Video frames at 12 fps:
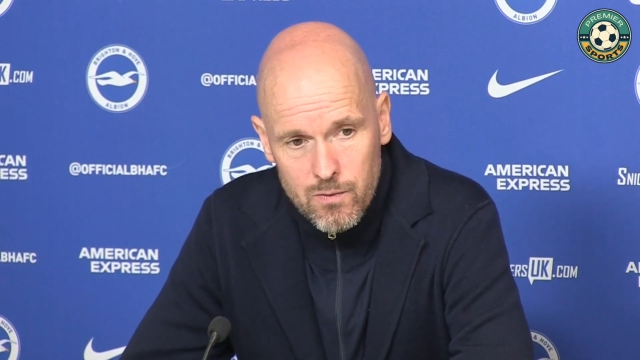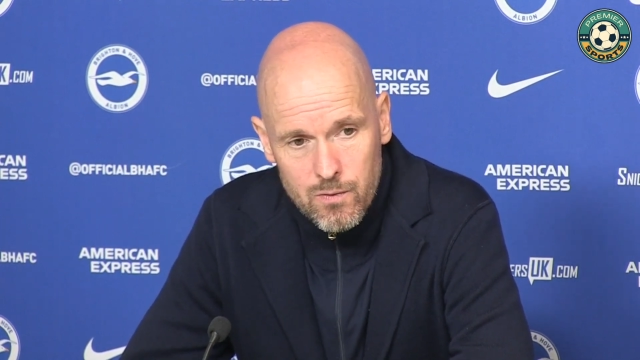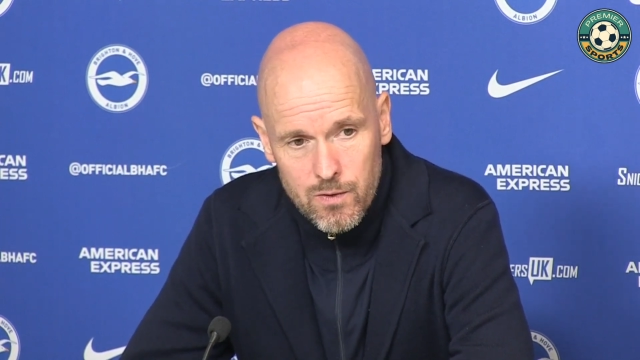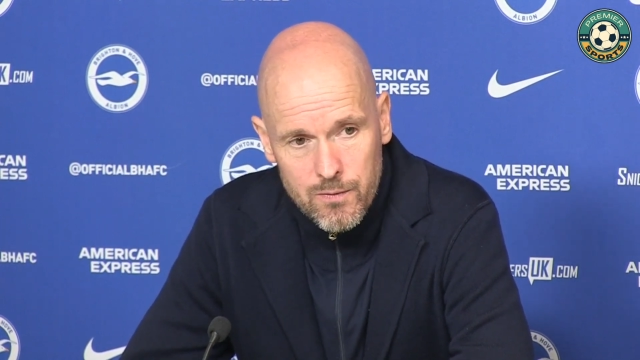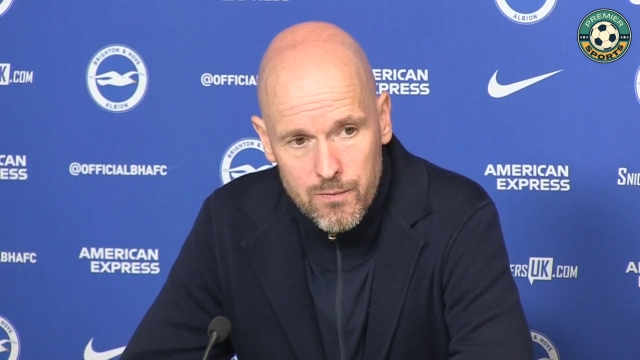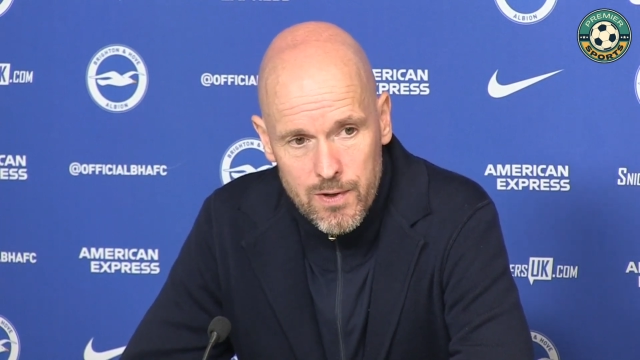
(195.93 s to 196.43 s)

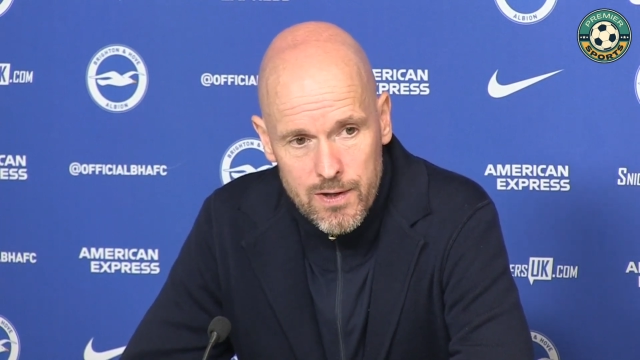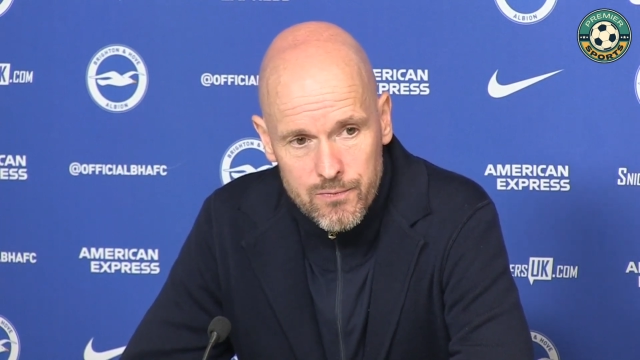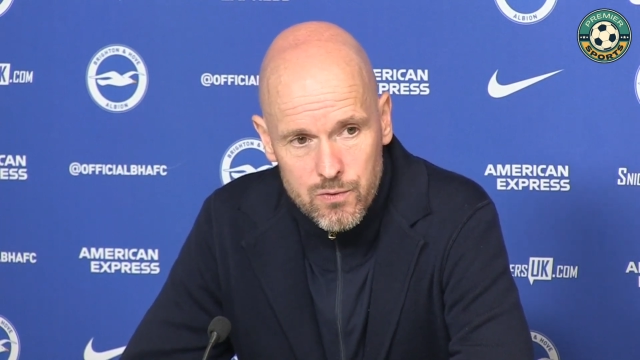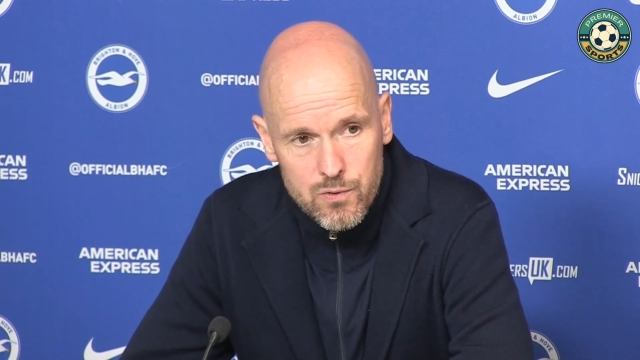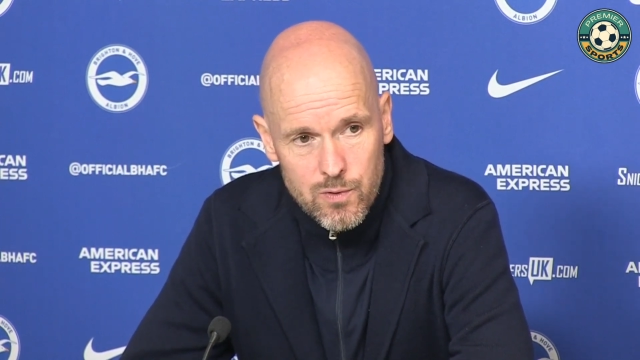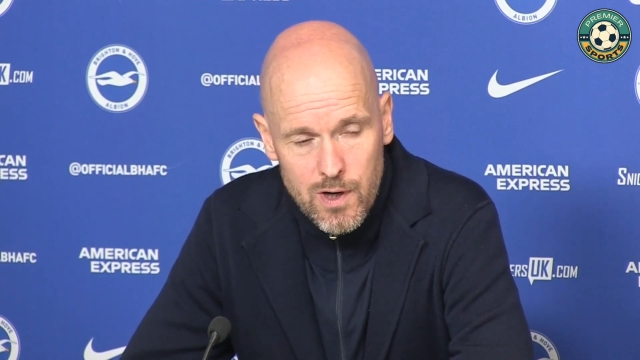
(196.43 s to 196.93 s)
we have
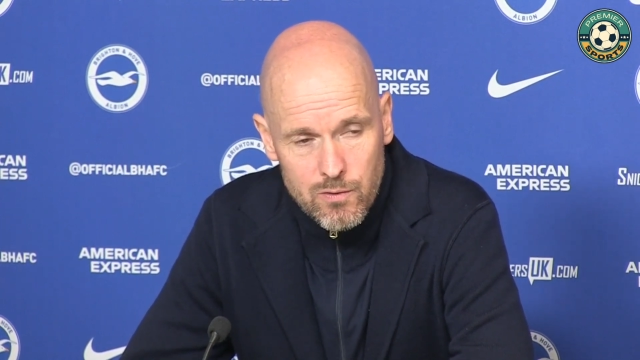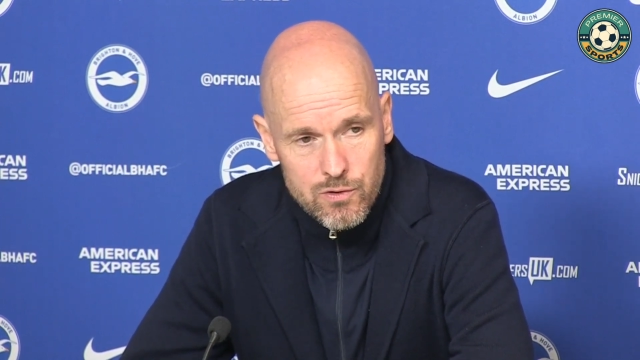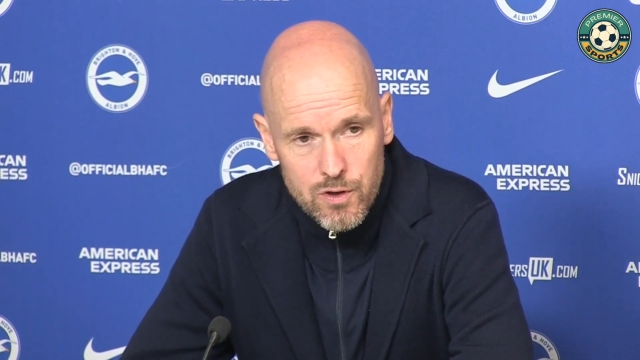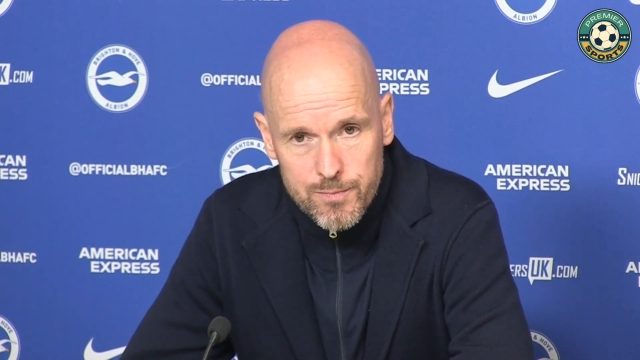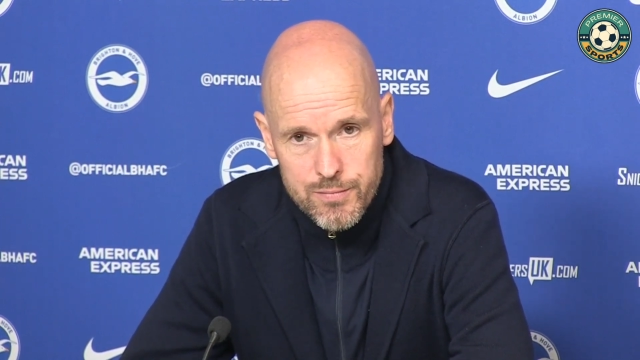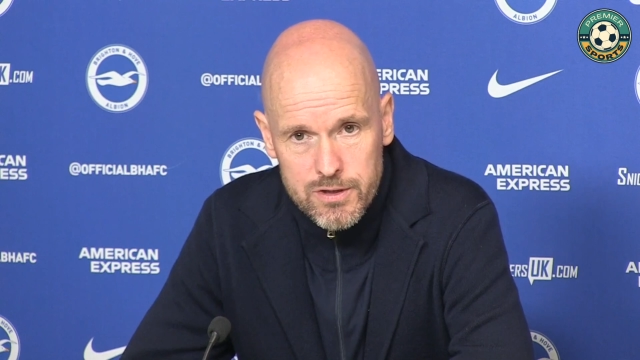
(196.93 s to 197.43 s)
to do our
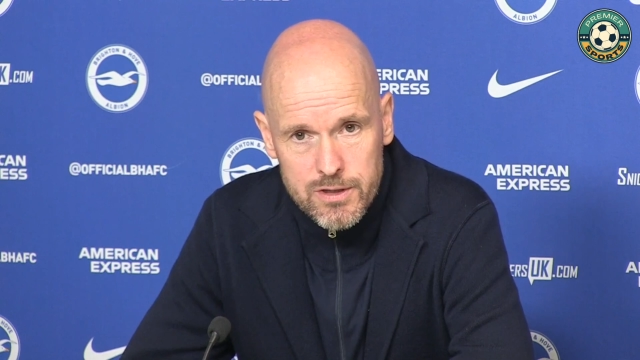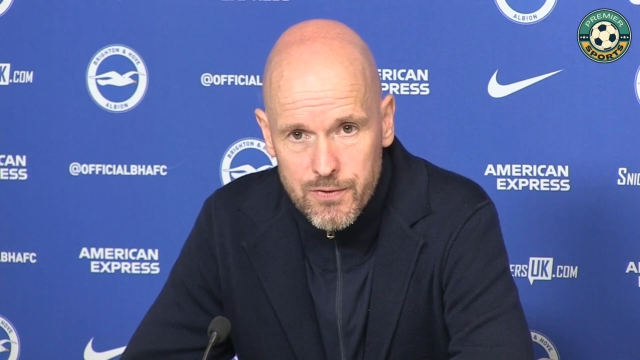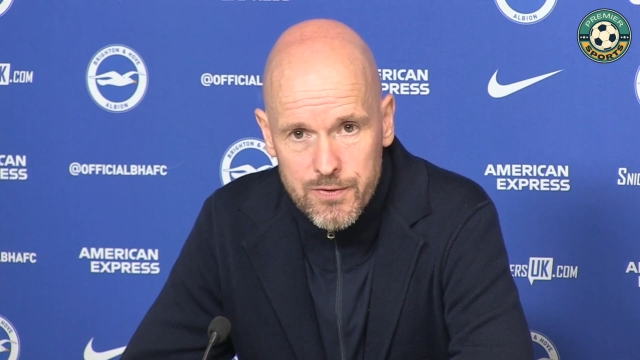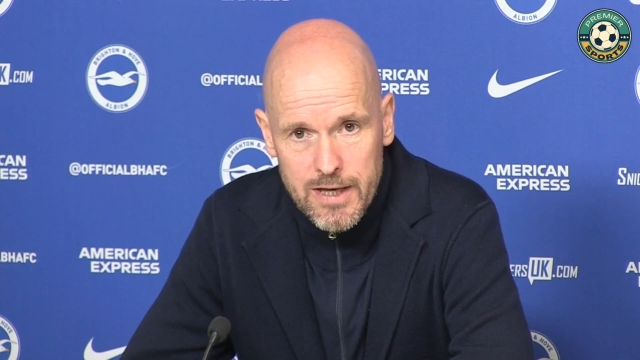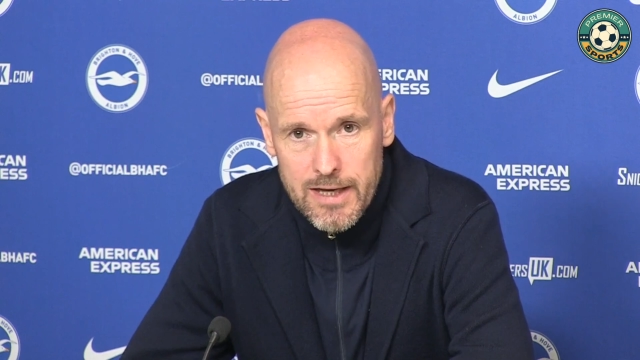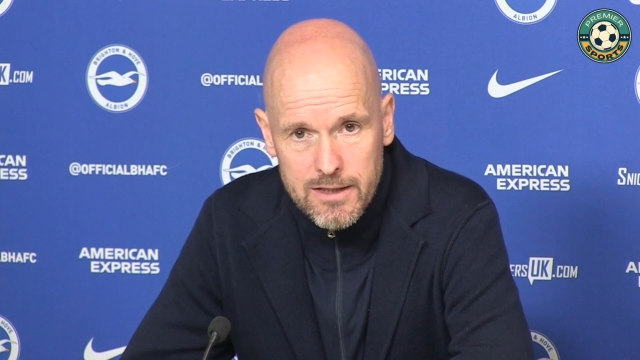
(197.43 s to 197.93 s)
jobs
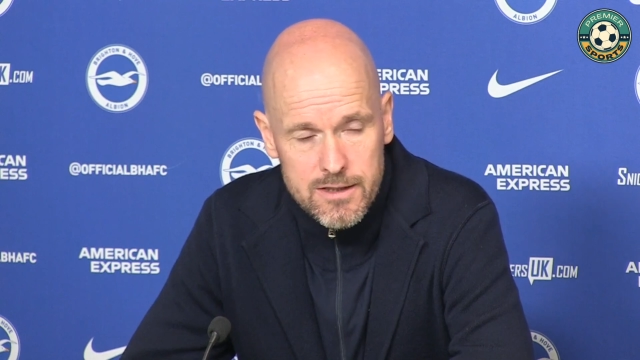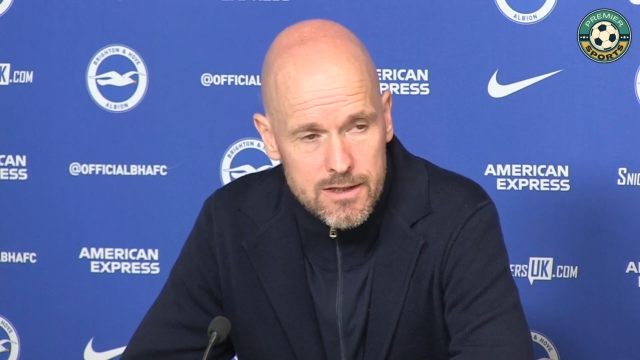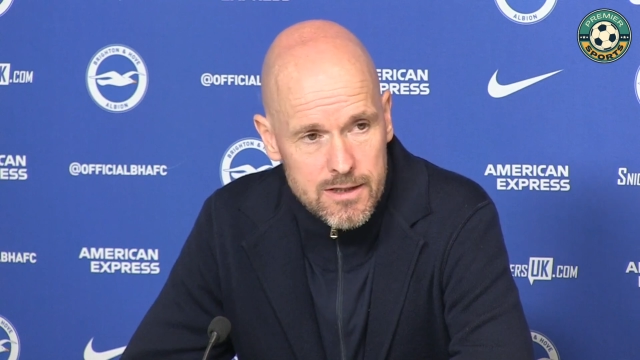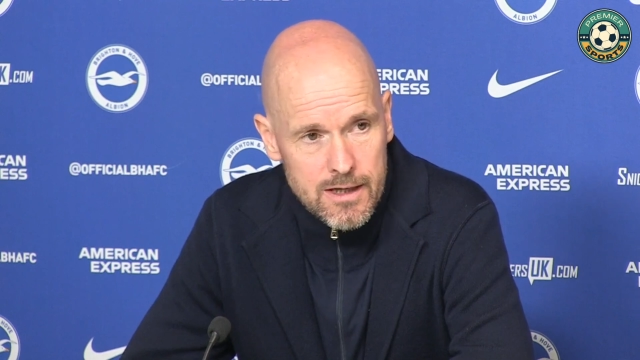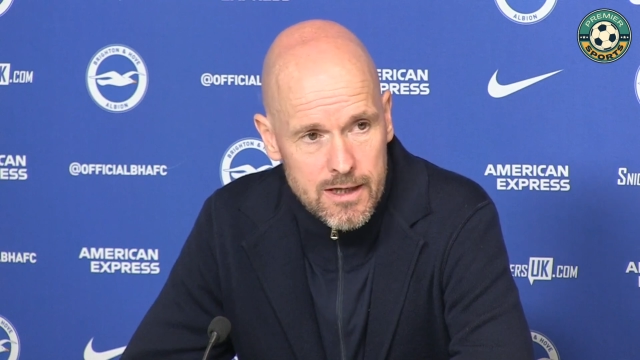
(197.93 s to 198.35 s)
till the end.